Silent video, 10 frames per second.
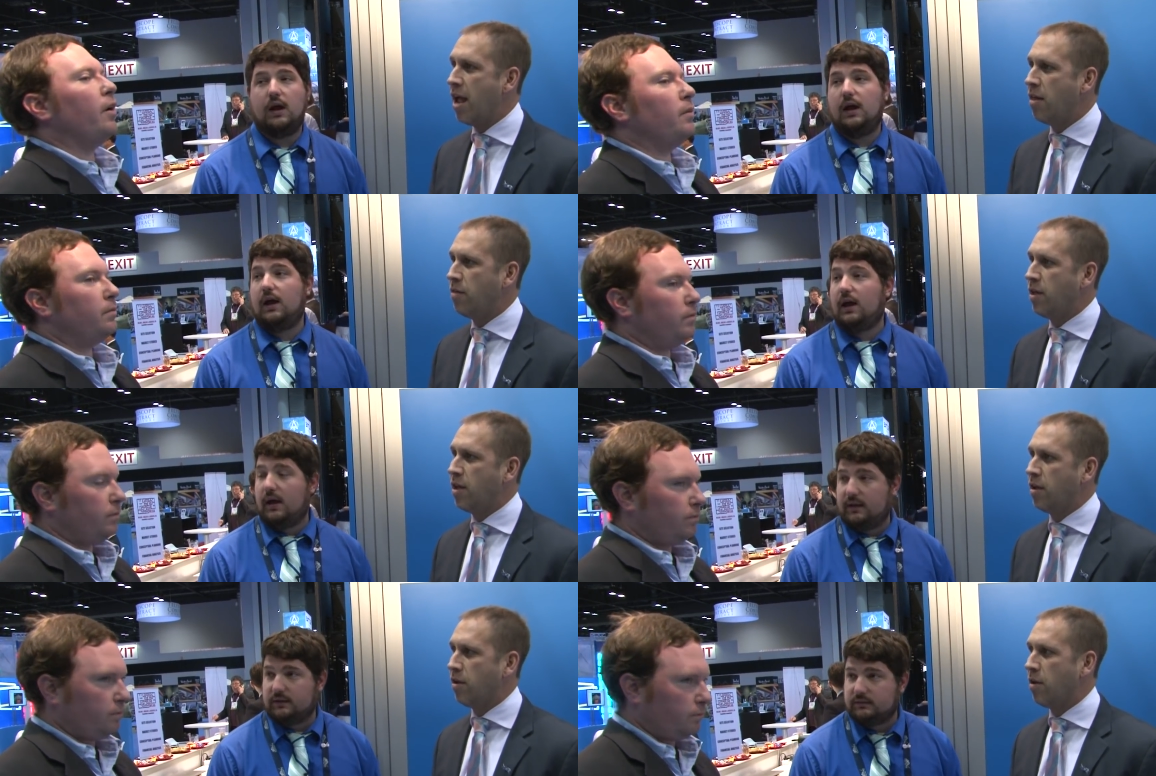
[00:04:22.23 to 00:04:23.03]
Speaker 1: and
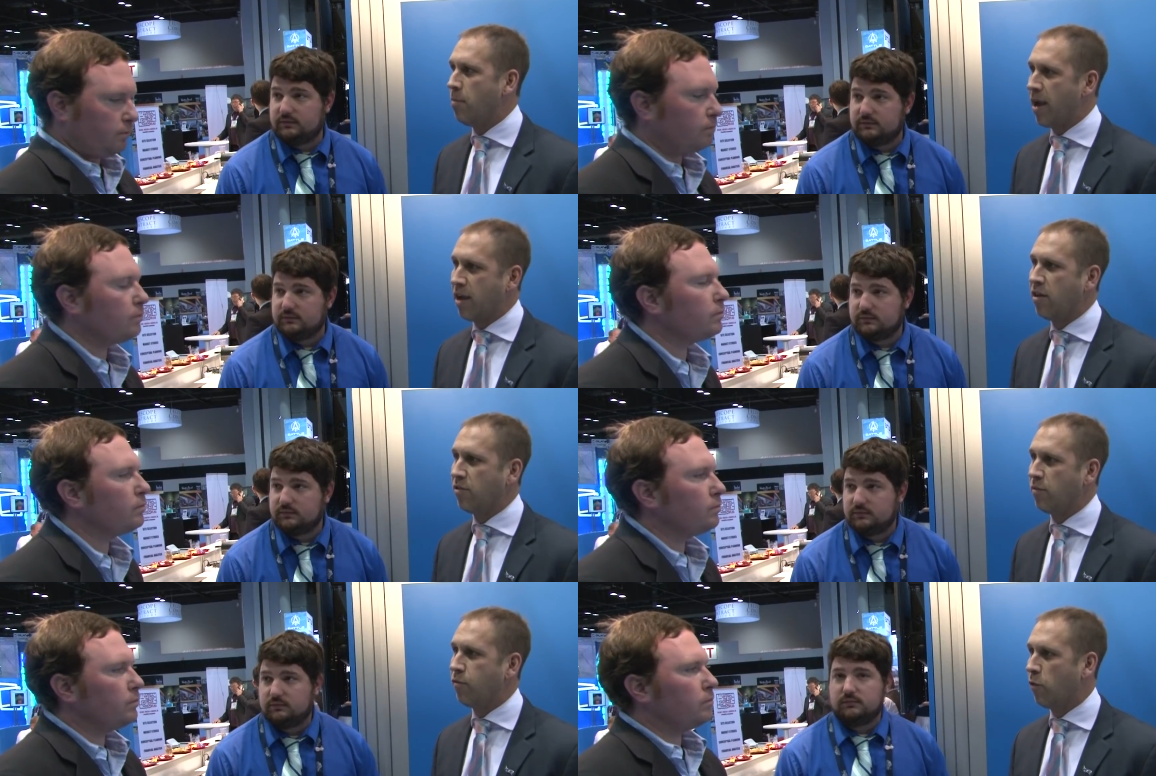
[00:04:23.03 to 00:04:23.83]
ah. the
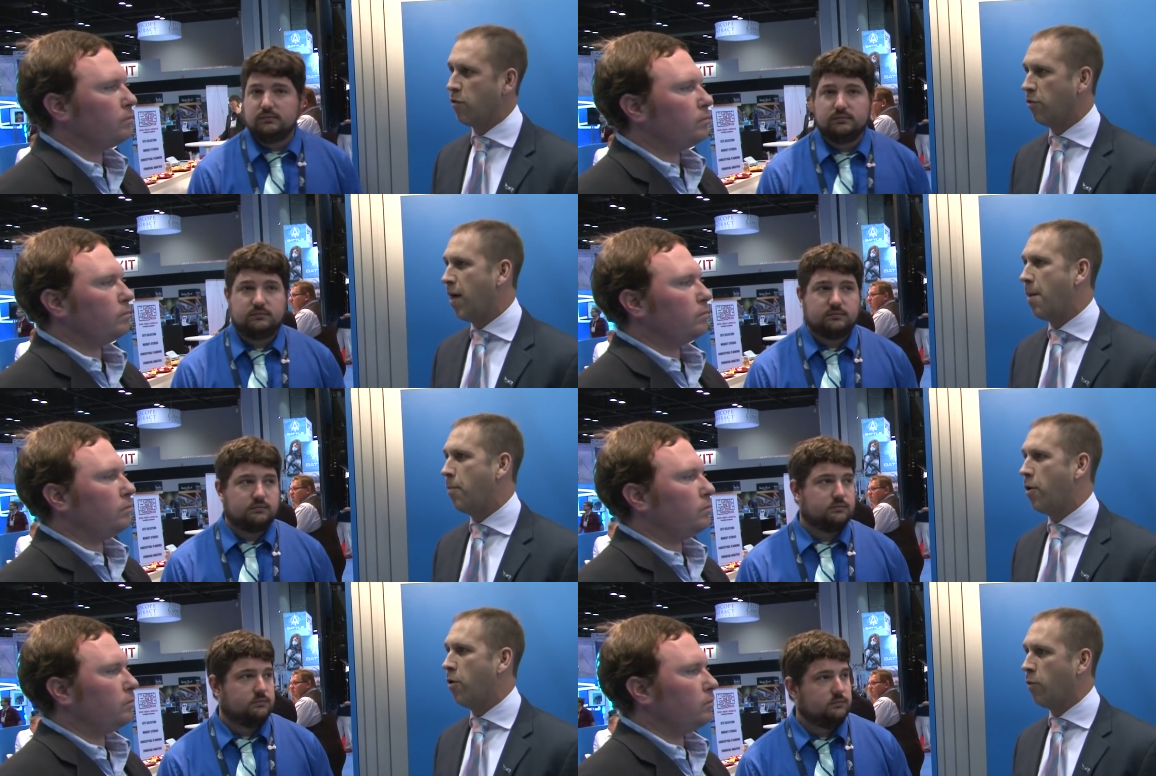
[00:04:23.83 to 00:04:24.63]
mechanism for the
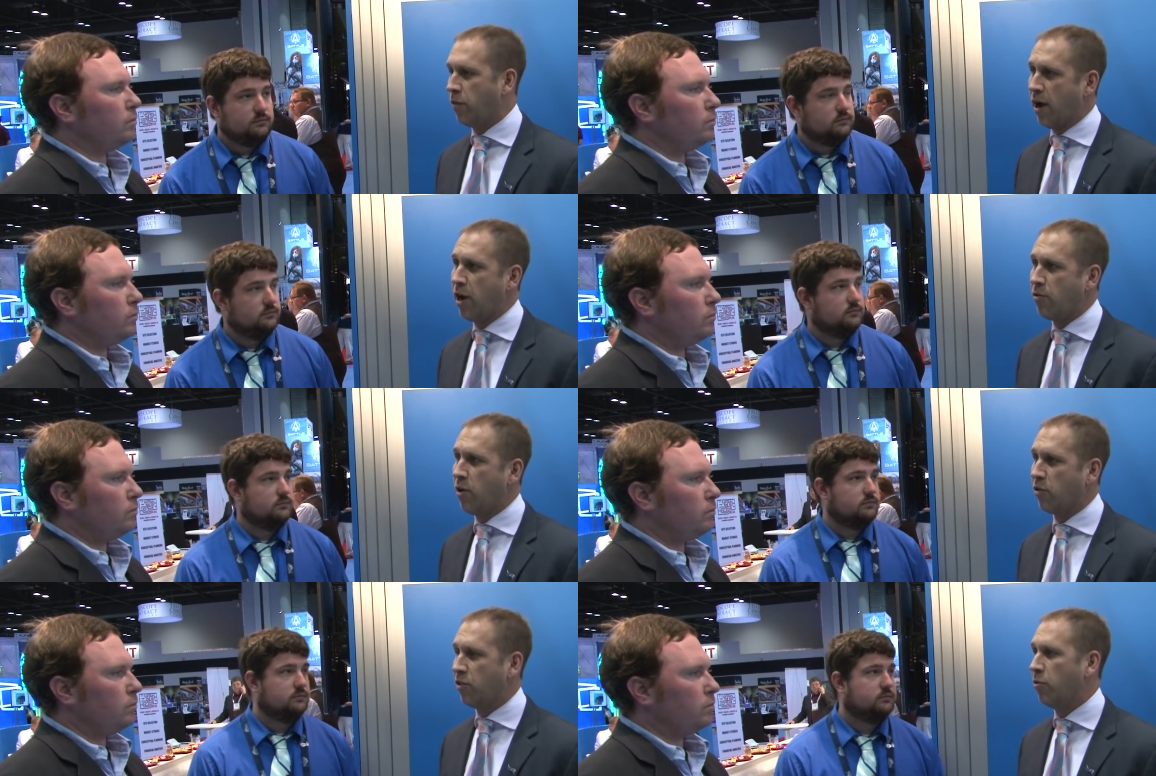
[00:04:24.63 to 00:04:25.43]
lap bar with the
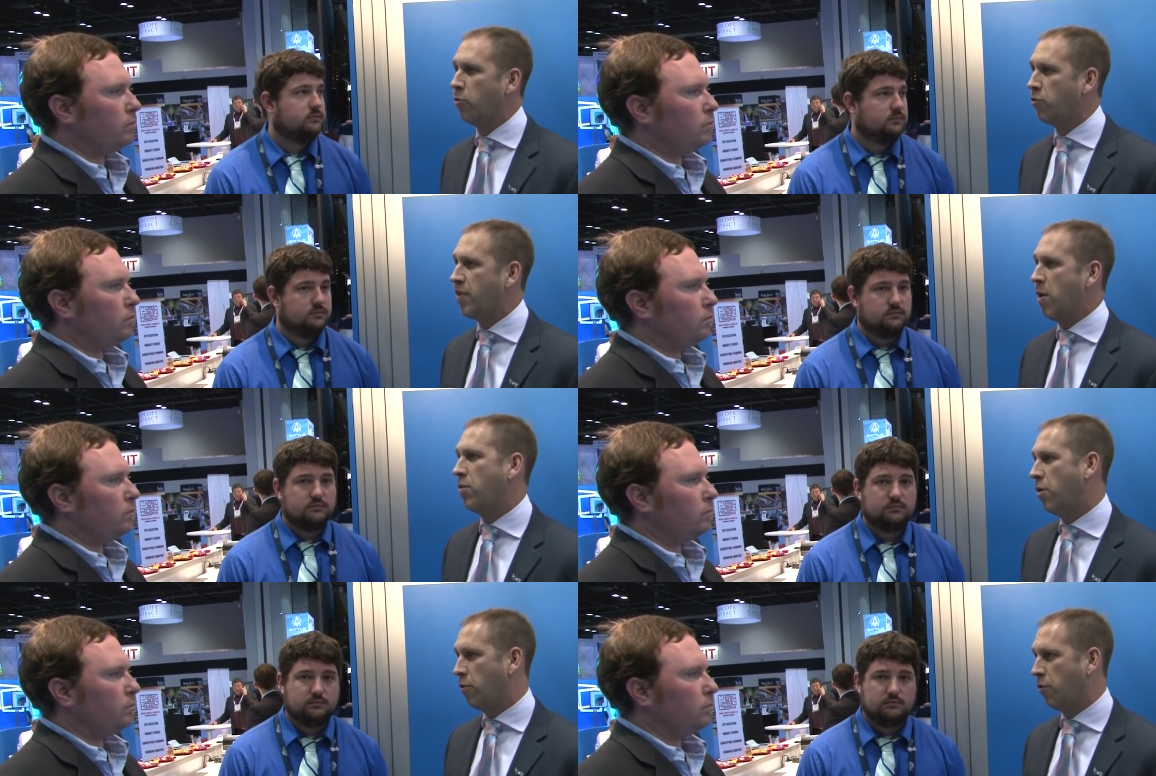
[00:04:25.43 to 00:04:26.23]
hydraulic cylinders
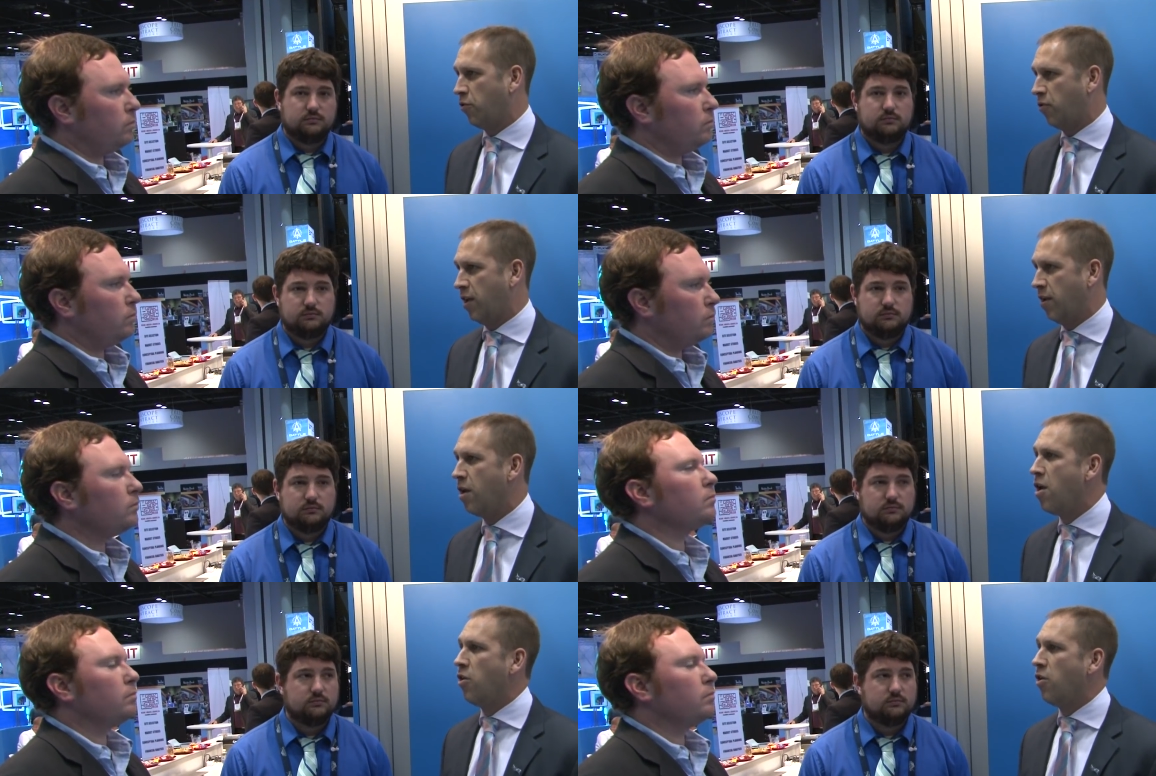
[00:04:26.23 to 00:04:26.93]
down under the seat.